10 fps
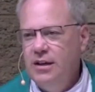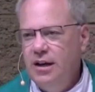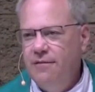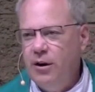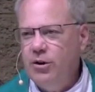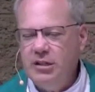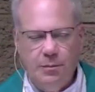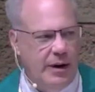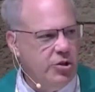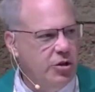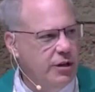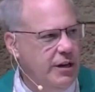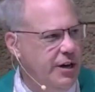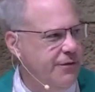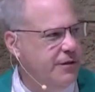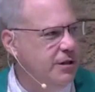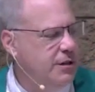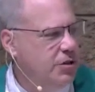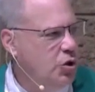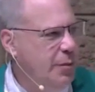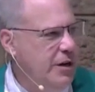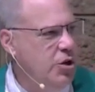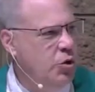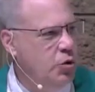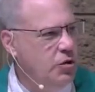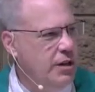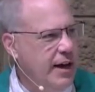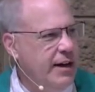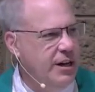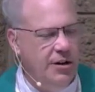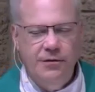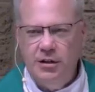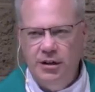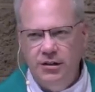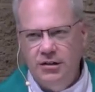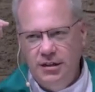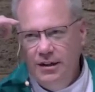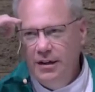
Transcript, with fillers: a very special gift to be used, and that gift is